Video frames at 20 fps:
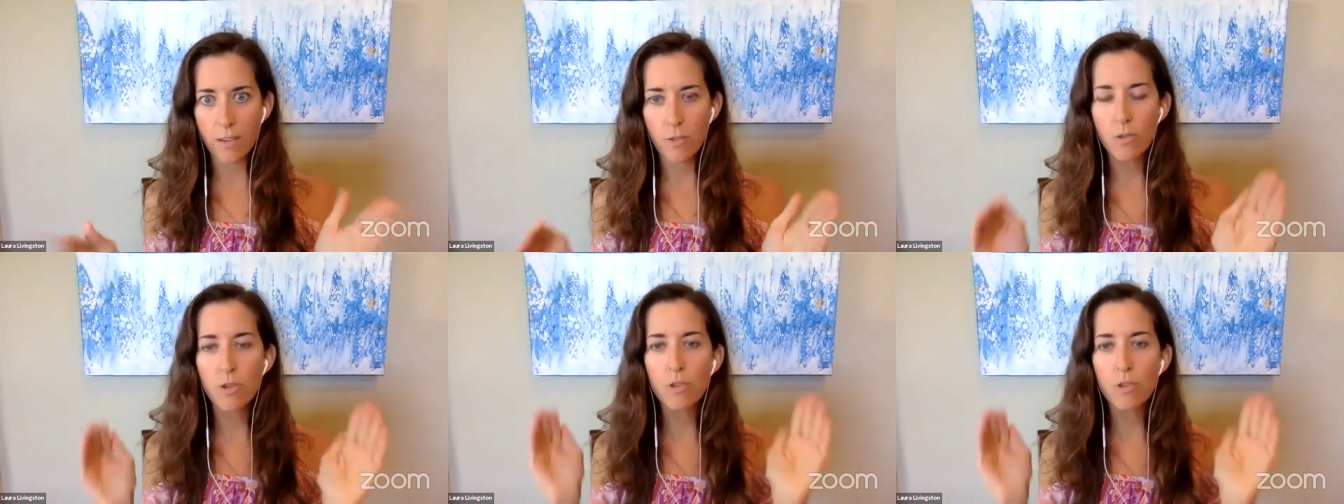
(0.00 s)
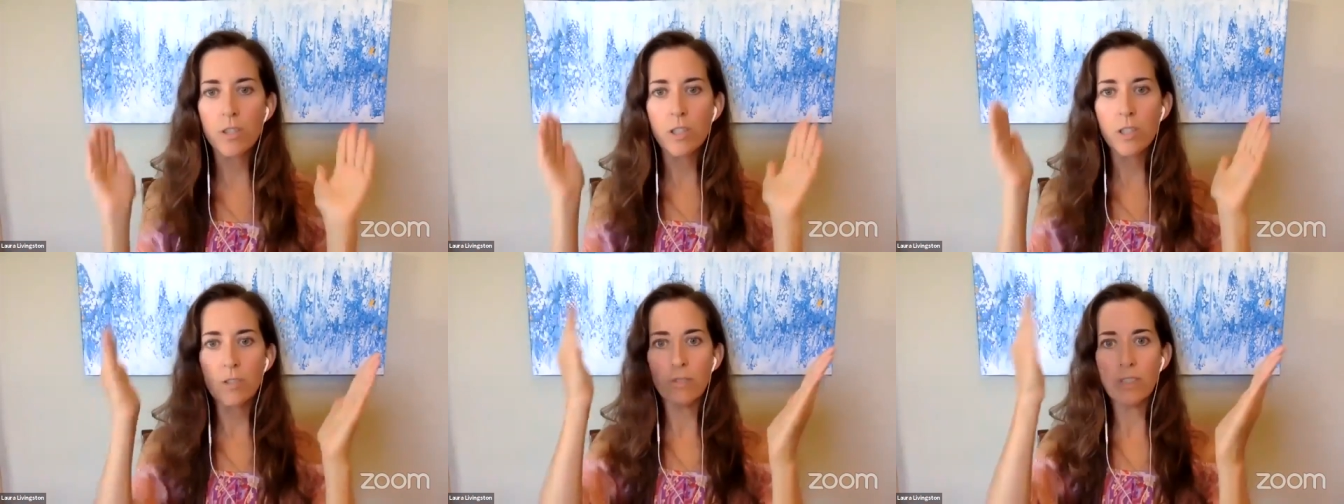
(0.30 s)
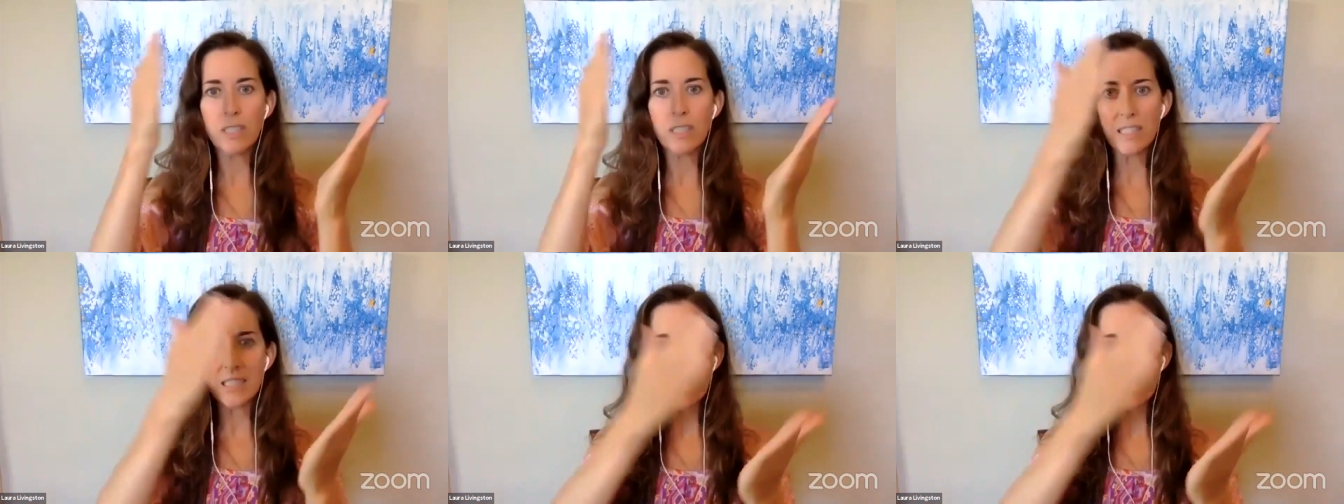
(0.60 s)
Usually you
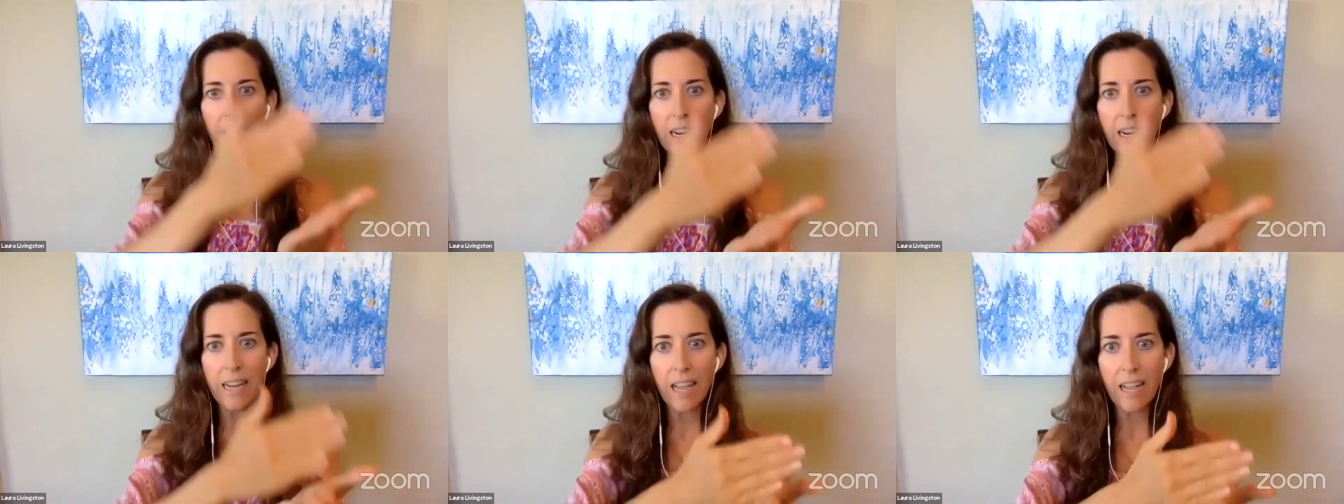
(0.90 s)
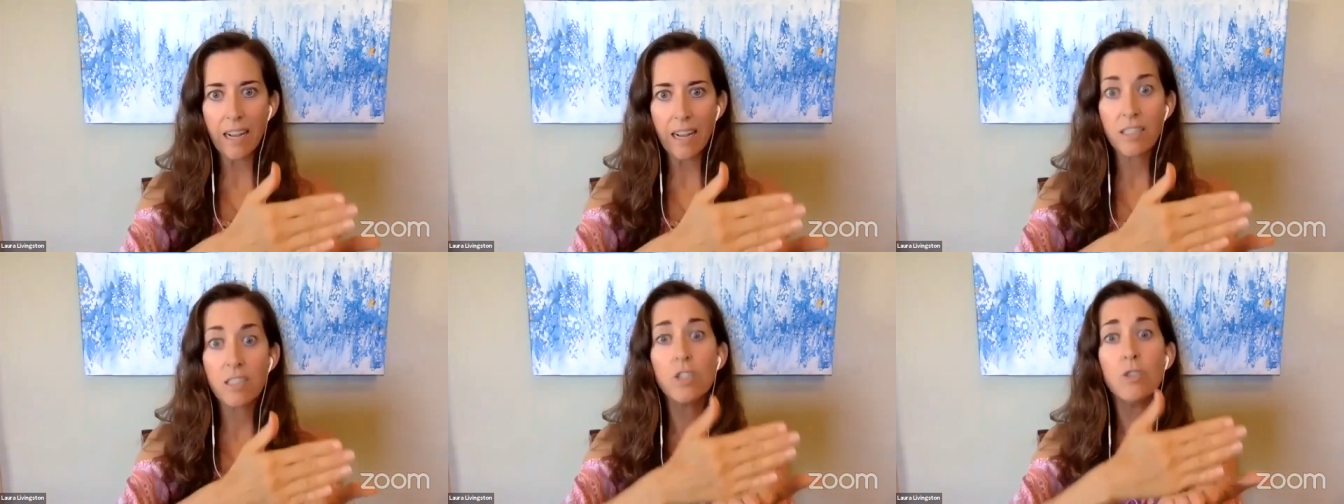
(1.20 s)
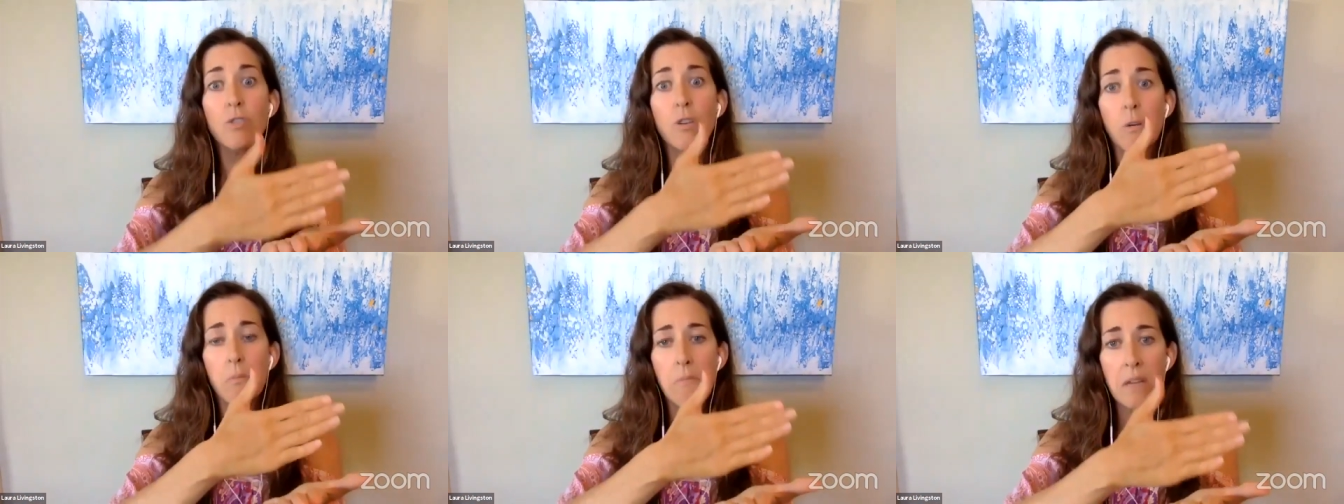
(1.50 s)
decide X,
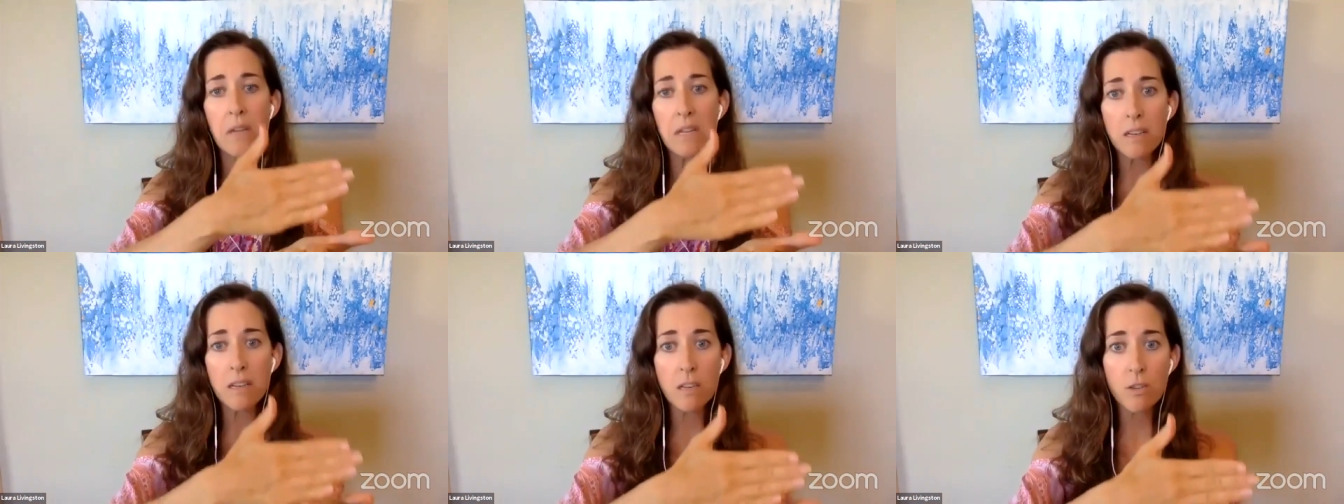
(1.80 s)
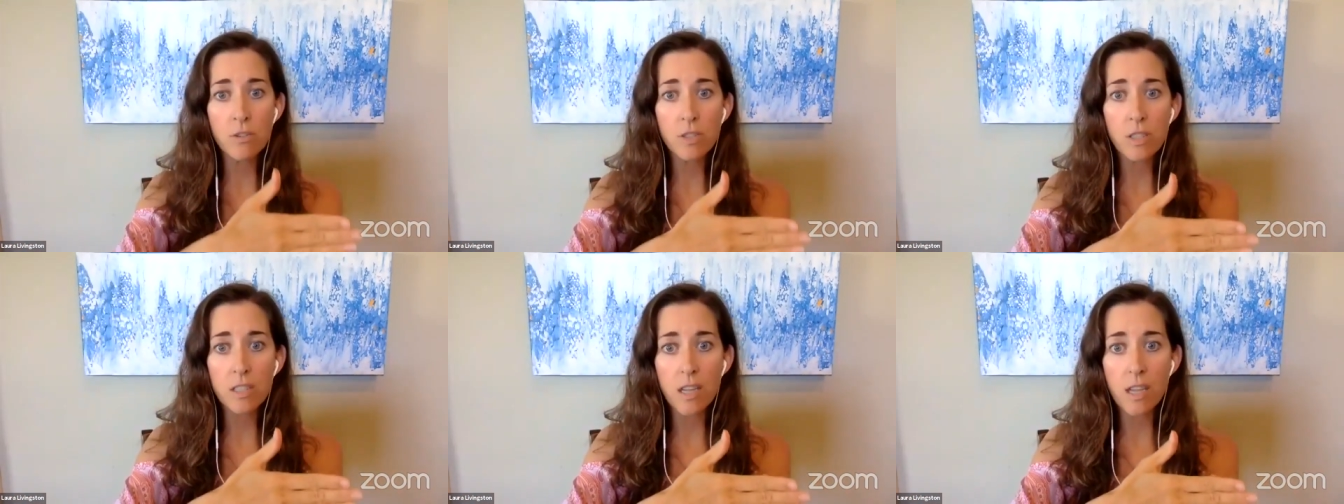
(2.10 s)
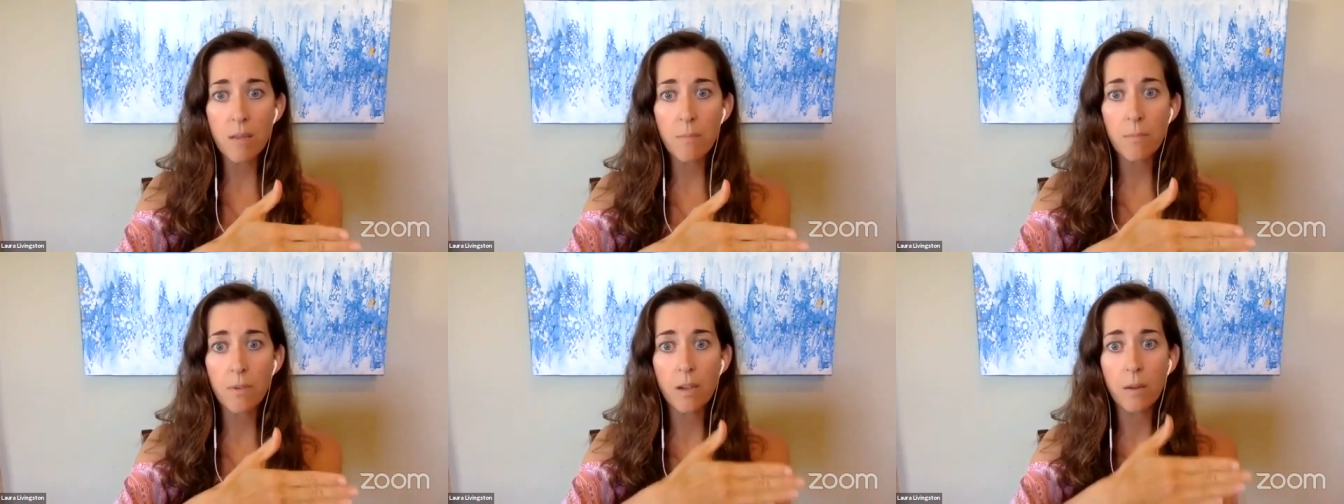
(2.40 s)
you commit and you stay